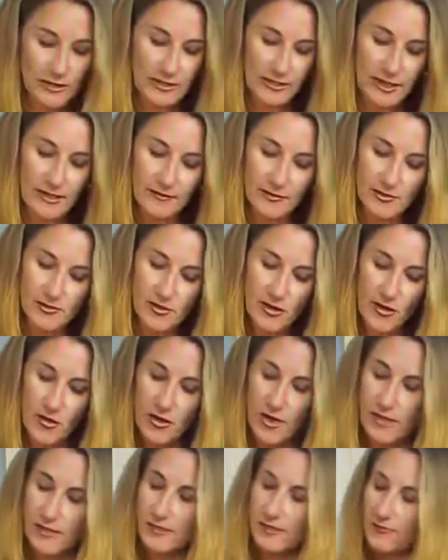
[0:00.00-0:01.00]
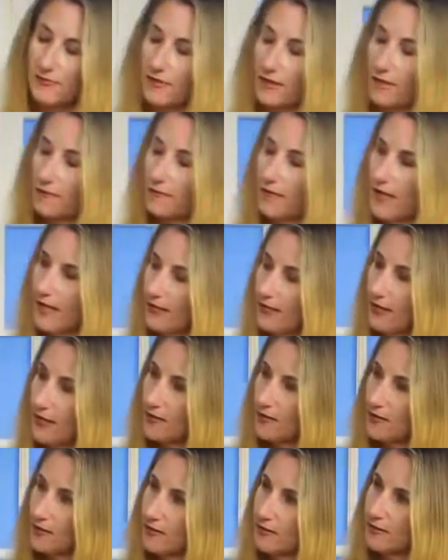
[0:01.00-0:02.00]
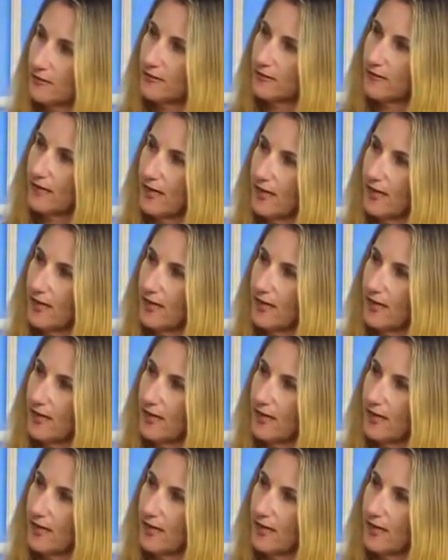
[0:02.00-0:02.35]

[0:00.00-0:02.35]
yeah. There's all kinds of antioxidants